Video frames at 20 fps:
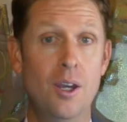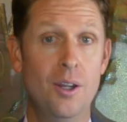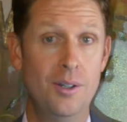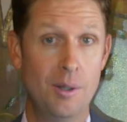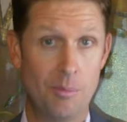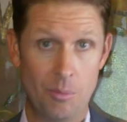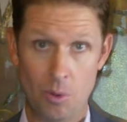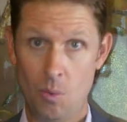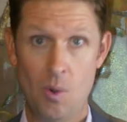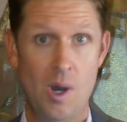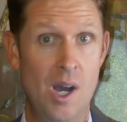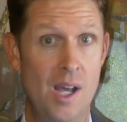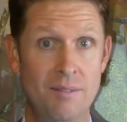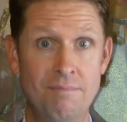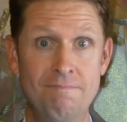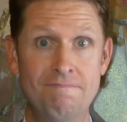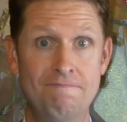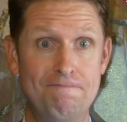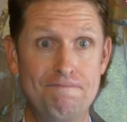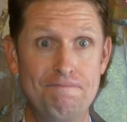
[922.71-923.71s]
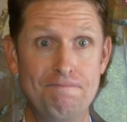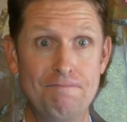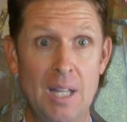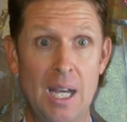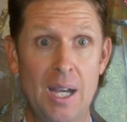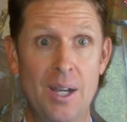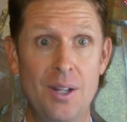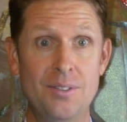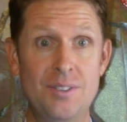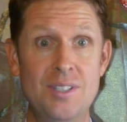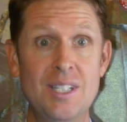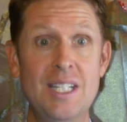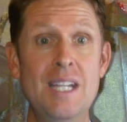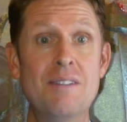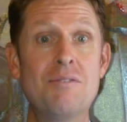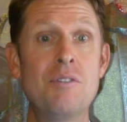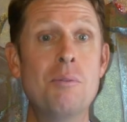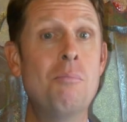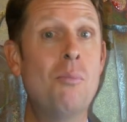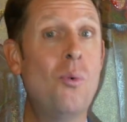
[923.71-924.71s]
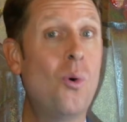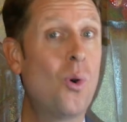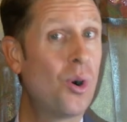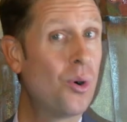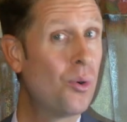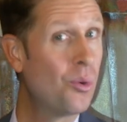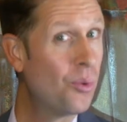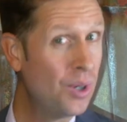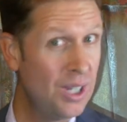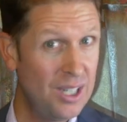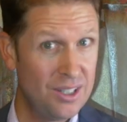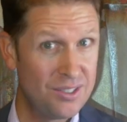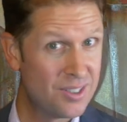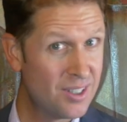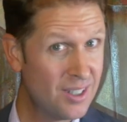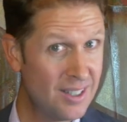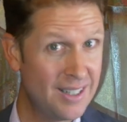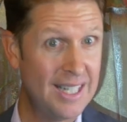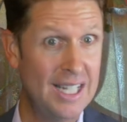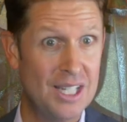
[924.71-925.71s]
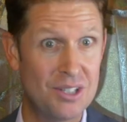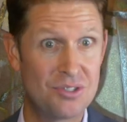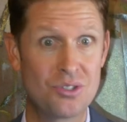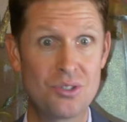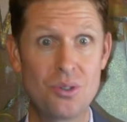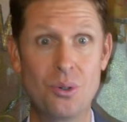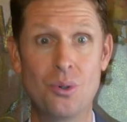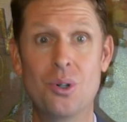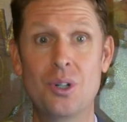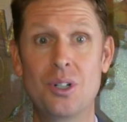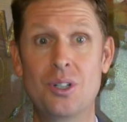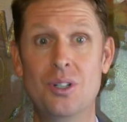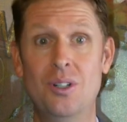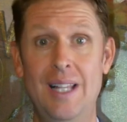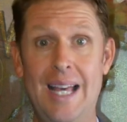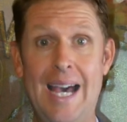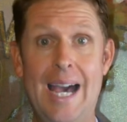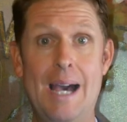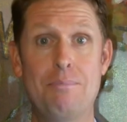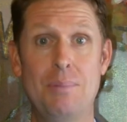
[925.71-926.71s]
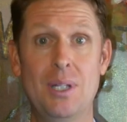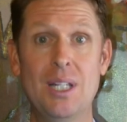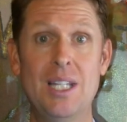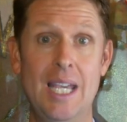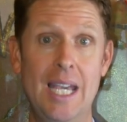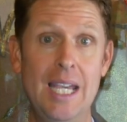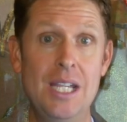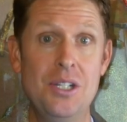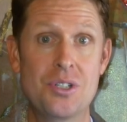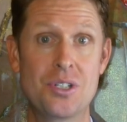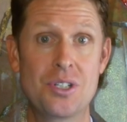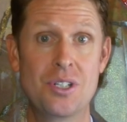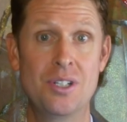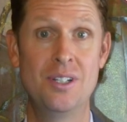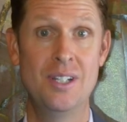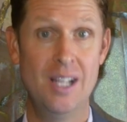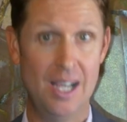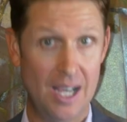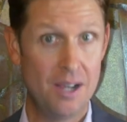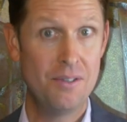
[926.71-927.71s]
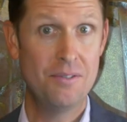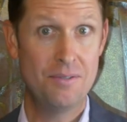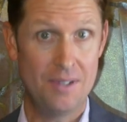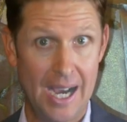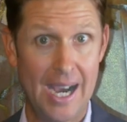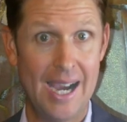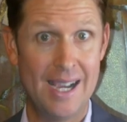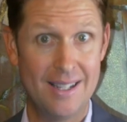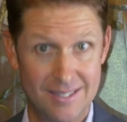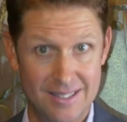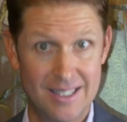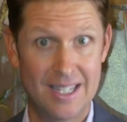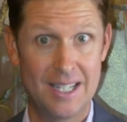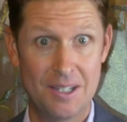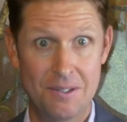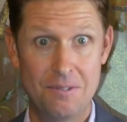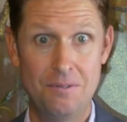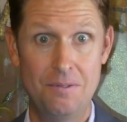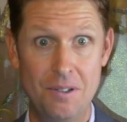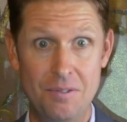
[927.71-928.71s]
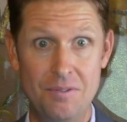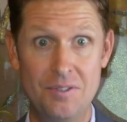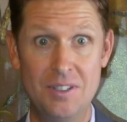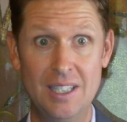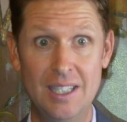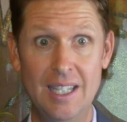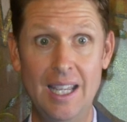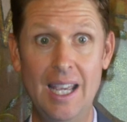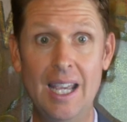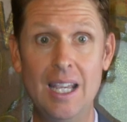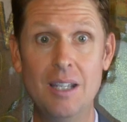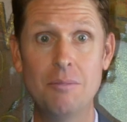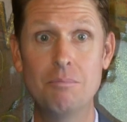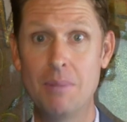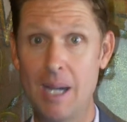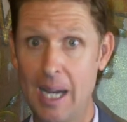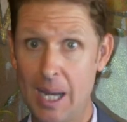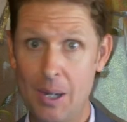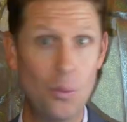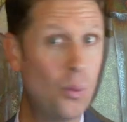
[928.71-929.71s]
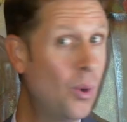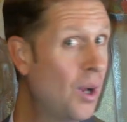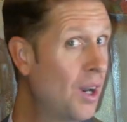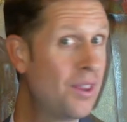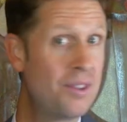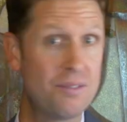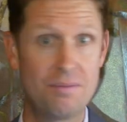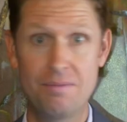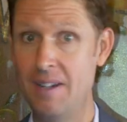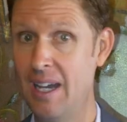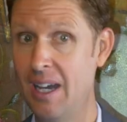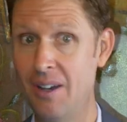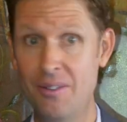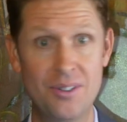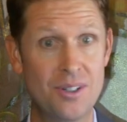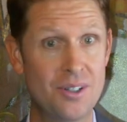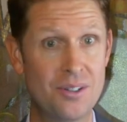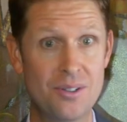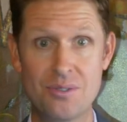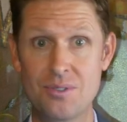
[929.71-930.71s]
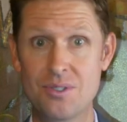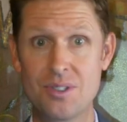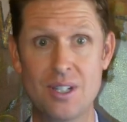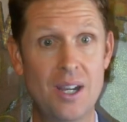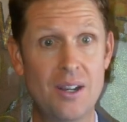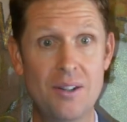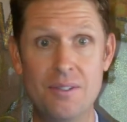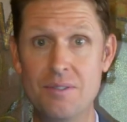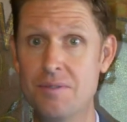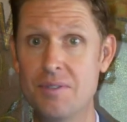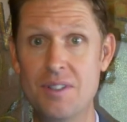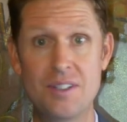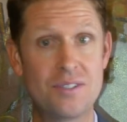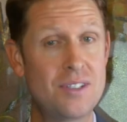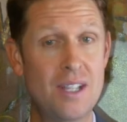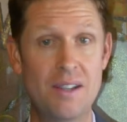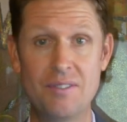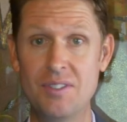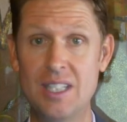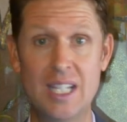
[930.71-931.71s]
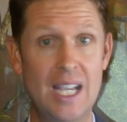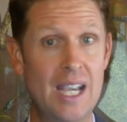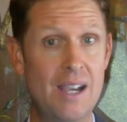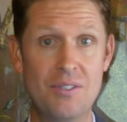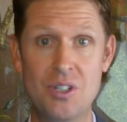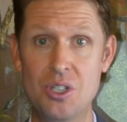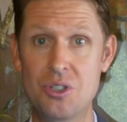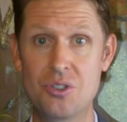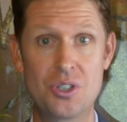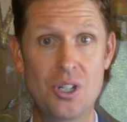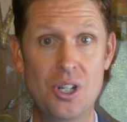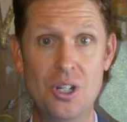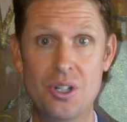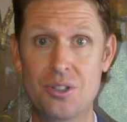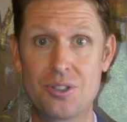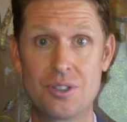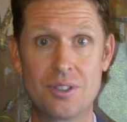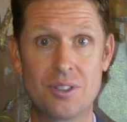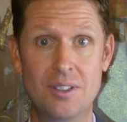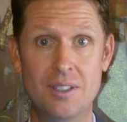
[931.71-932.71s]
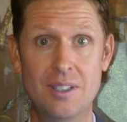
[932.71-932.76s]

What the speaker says: Number one, to give a more recent historical application of Isaiah 58 by one of the founders of the Seventh-day Adventist Church.